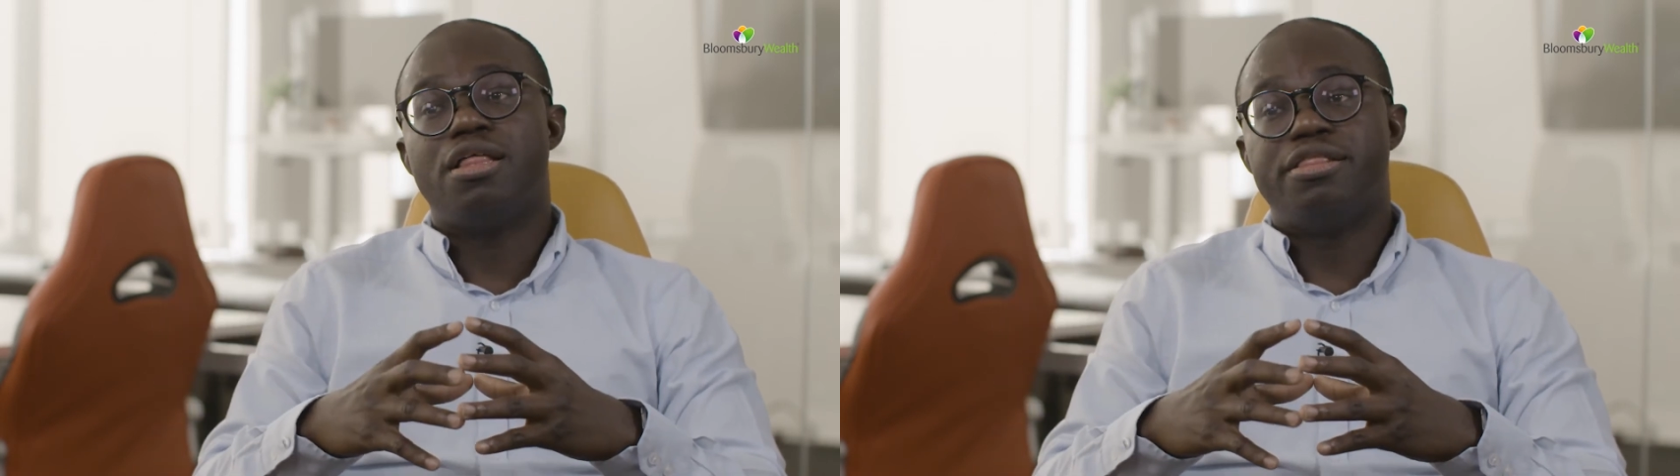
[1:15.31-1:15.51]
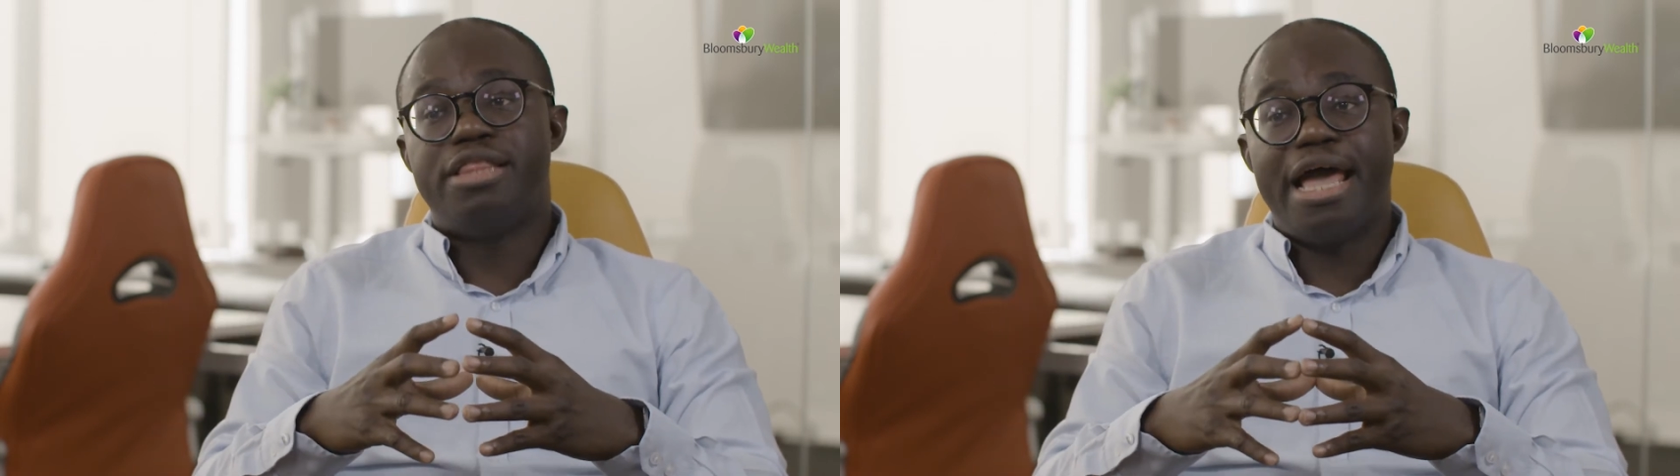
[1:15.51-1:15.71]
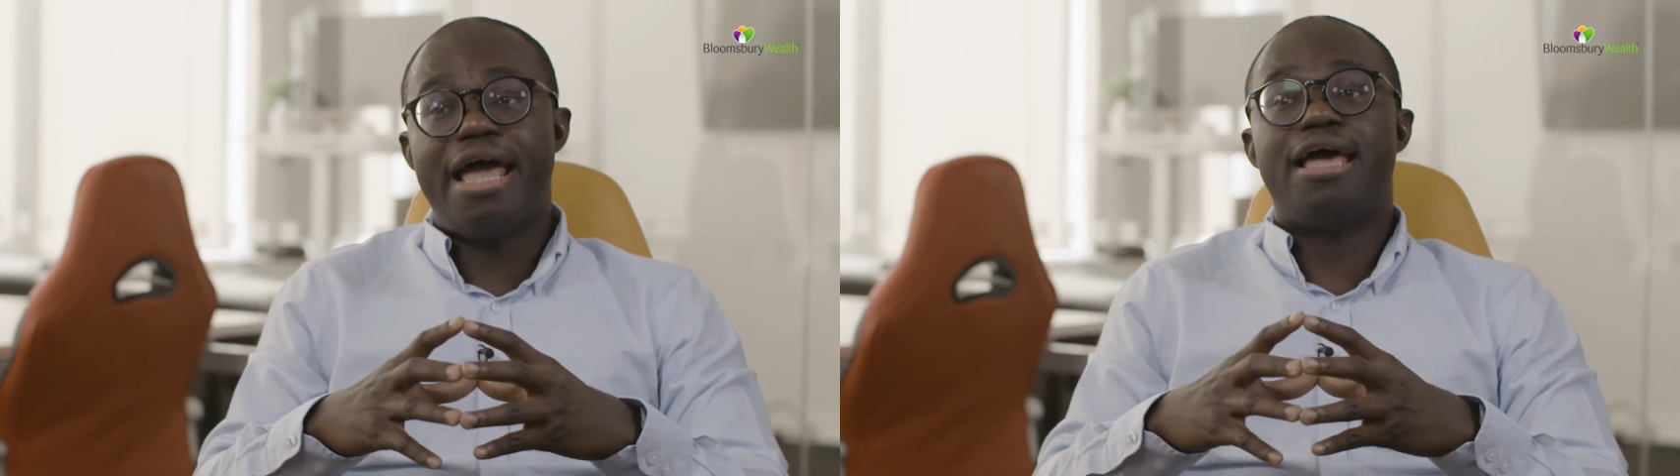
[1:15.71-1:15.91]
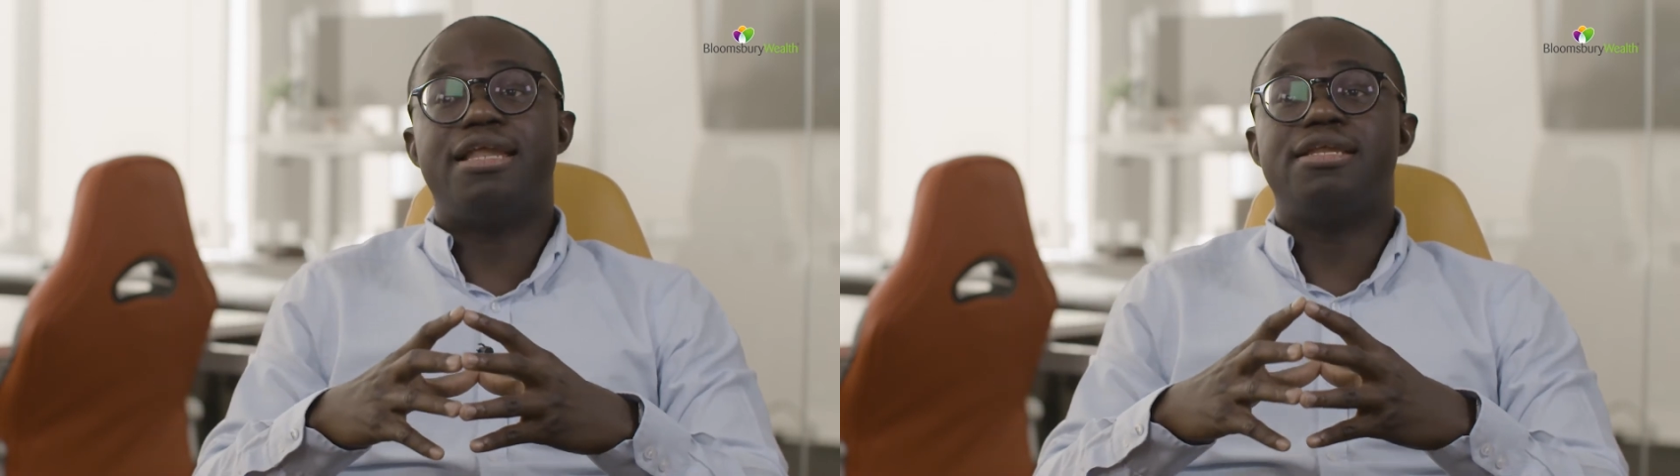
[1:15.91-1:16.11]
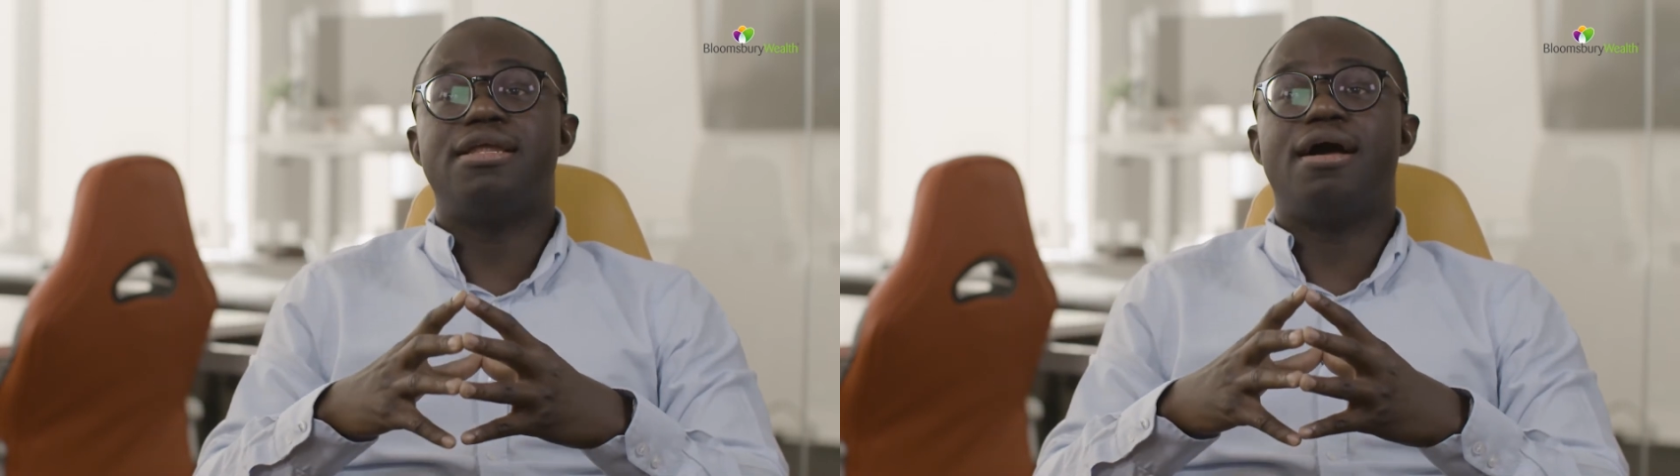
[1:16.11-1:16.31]

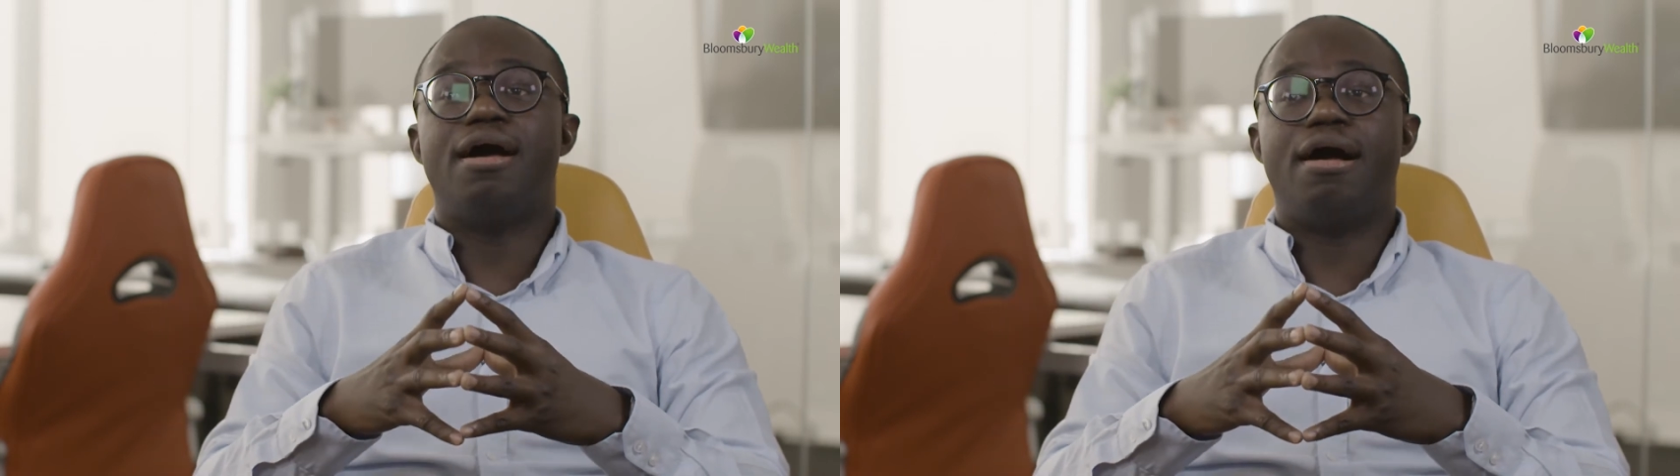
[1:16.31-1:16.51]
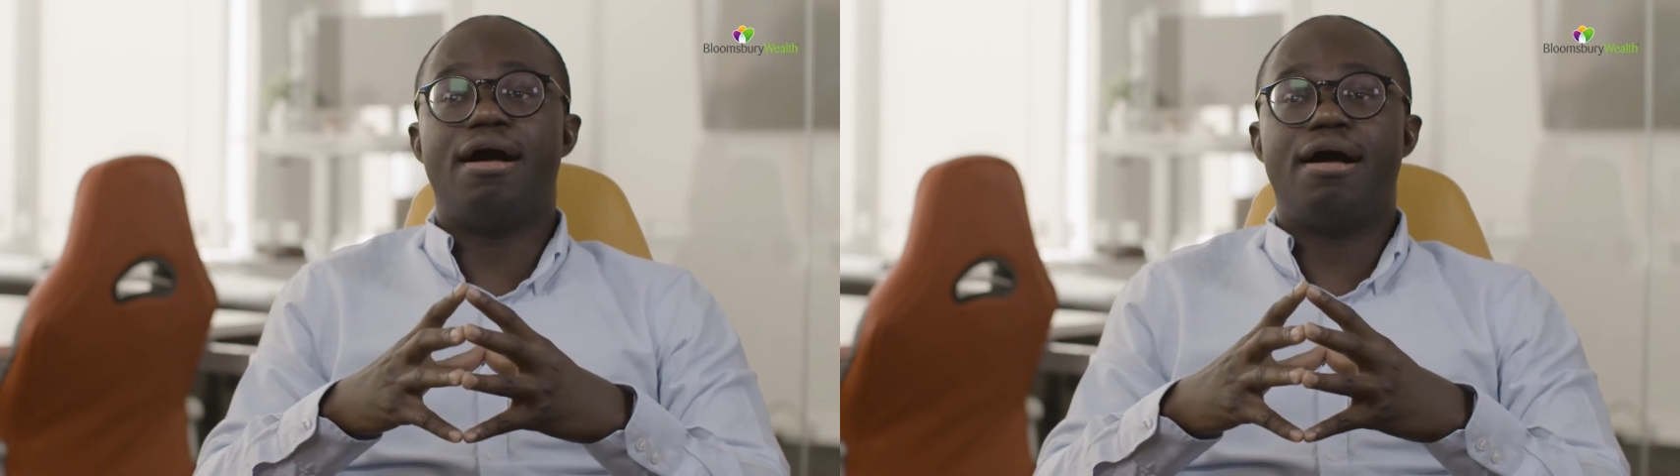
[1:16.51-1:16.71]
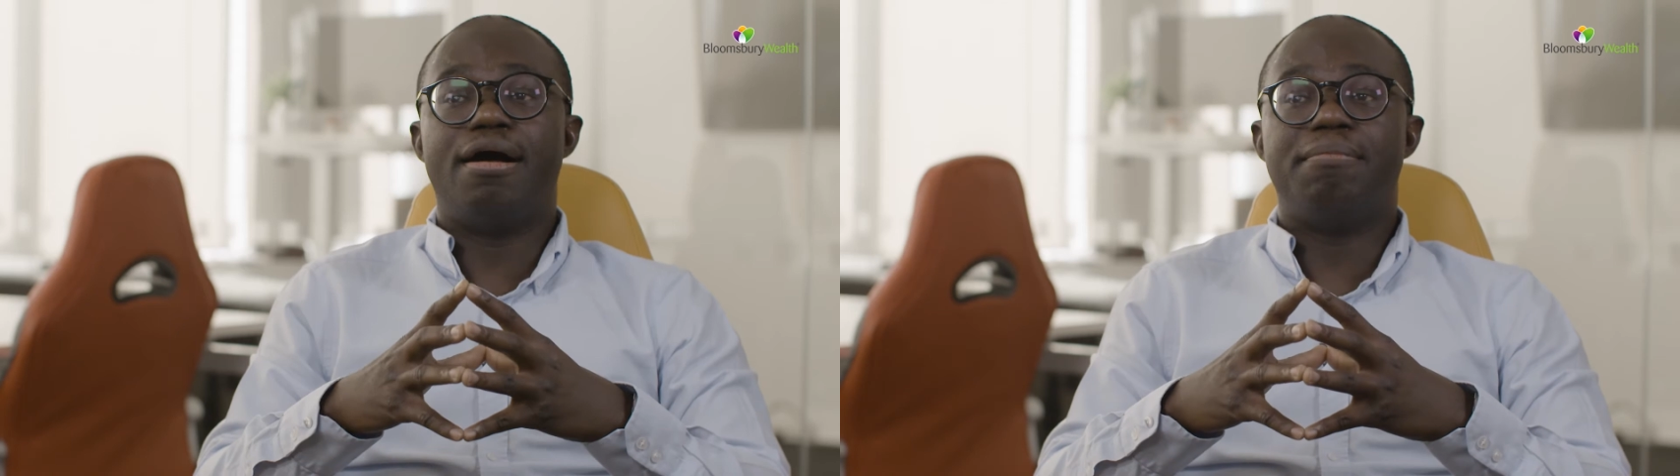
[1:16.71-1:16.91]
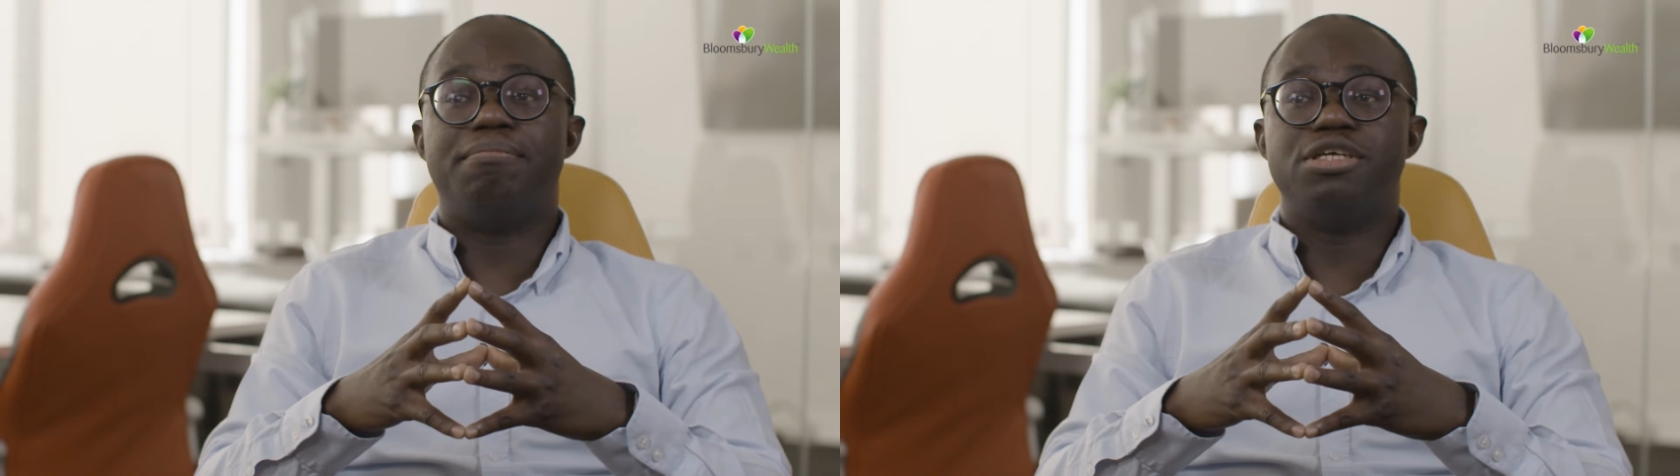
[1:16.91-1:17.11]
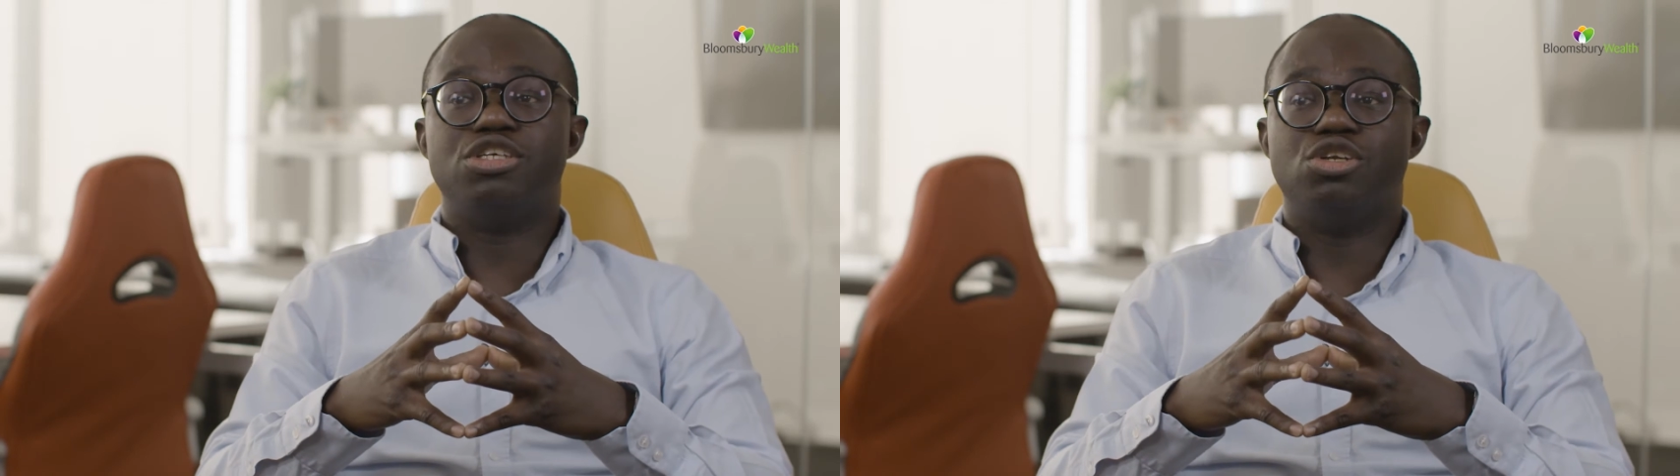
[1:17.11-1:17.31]
then
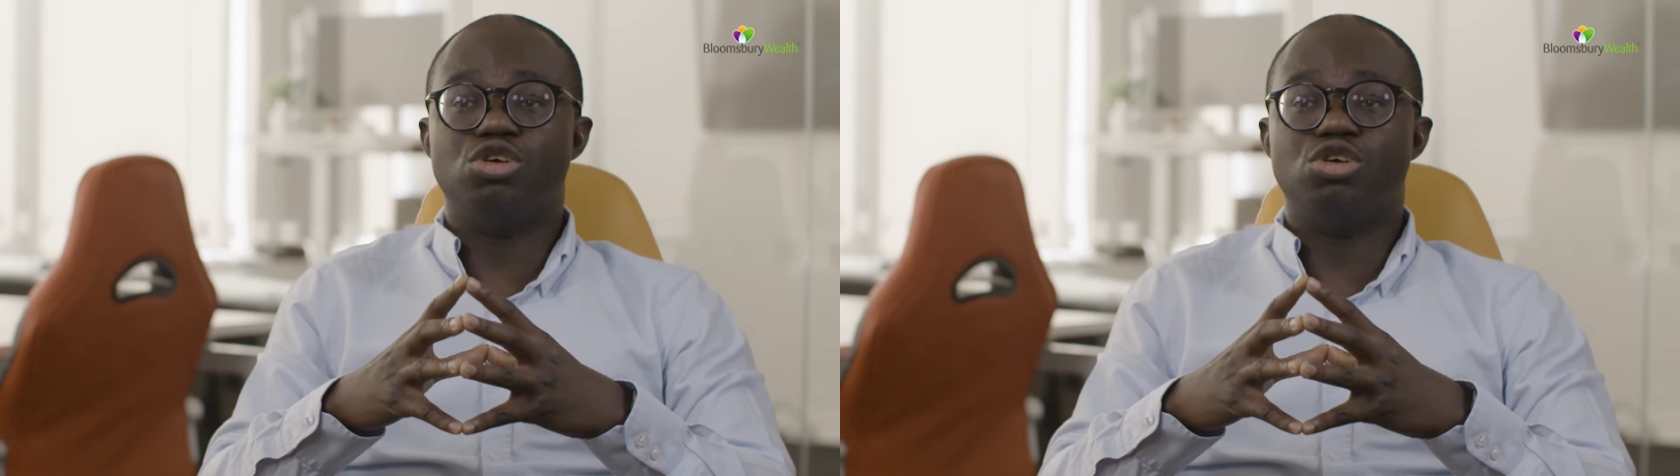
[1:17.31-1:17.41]
you know,